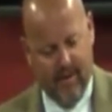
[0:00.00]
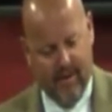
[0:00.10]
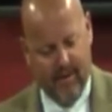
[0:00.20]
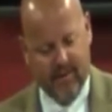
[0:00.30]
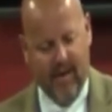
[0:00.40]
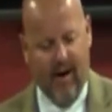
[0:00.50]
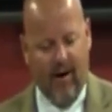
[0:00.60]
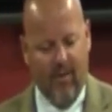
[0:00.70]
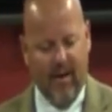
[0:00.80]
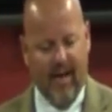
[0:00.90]
You see,
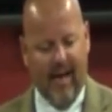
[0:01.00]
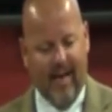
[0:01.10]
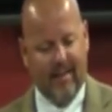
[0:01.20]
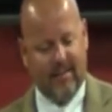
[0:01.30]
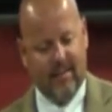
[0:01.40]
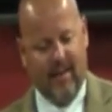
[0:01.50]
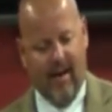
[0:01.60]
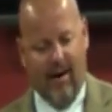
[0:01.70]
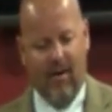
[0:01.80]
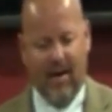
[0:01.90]
all we ask and
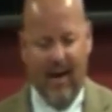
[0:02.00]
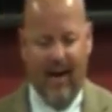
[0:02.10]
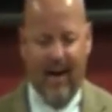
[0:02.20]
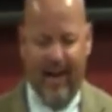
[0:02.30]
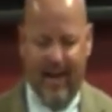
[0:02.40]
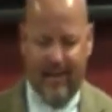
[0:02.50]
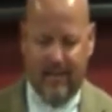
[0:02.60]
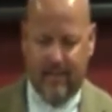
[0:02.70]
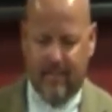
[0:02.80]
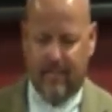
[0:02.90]
all God
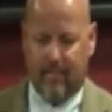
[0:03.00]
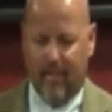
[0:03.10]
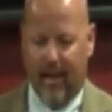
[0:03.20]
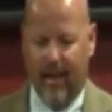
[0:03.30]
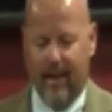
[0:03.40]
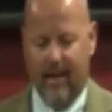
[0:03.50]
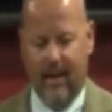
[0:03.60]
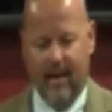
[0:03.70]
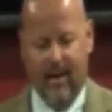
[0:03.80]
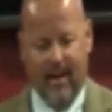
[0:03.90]
asks and
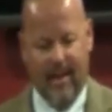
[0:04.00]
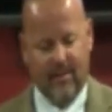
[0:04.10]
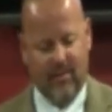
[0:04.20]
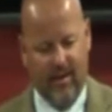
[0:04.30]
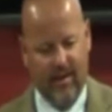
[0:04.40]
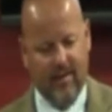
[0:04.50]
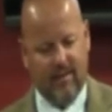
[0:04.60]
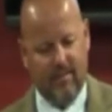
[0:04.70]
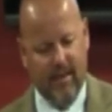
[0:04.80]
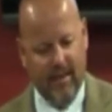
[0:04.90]
is for us
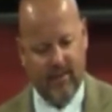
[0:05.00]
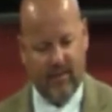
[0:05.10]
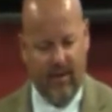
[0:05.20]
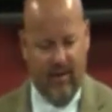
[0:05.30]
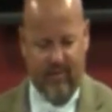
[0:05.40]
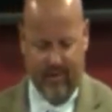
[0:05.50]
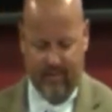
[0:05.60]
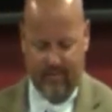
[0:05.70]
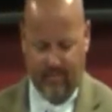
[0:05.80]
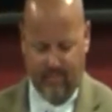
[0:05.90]
to be a servant.
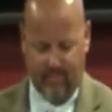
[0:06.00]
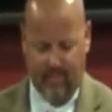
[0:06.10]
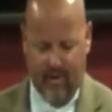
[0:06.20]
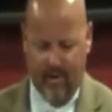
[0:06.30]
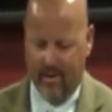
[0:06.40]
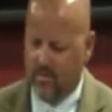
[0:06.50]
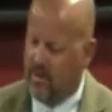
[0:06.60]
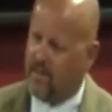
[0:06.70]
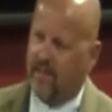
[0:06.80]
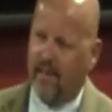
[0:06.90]
That's
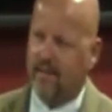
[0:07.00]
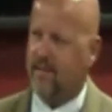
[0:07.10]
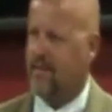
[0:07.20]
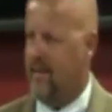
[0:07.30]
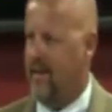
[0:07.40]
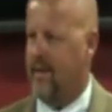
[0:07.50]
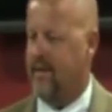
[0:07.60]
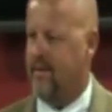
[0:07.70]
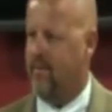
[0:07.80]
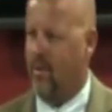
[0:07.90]
what Jesus did.
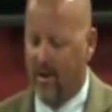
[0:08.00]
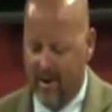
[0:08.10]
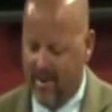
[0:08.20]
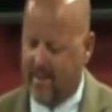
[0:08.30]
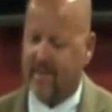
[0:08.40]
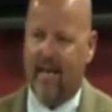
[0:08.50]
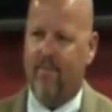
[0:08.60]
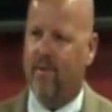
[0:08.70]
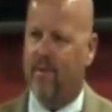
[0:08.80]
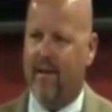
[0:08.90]
What an
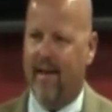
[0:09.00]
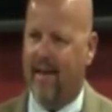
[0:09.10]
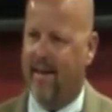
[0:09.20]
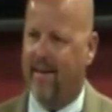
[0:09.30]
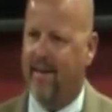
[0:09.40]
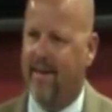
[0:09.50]
example we had.